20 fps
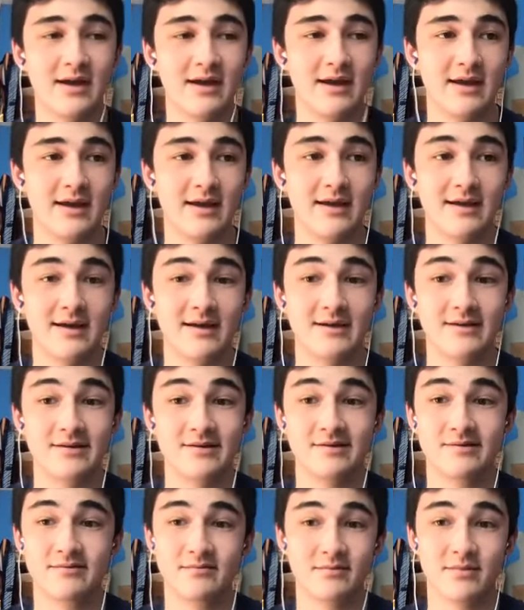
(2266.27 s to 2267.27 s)

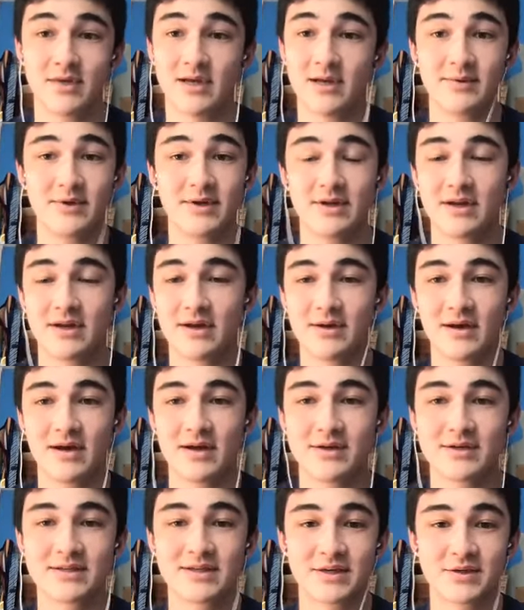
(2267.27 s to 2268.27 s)
And I mean, I
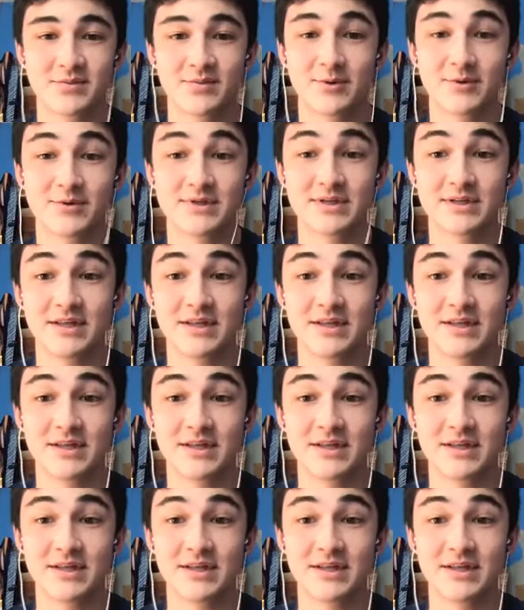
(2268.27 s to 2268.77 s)
just like to personally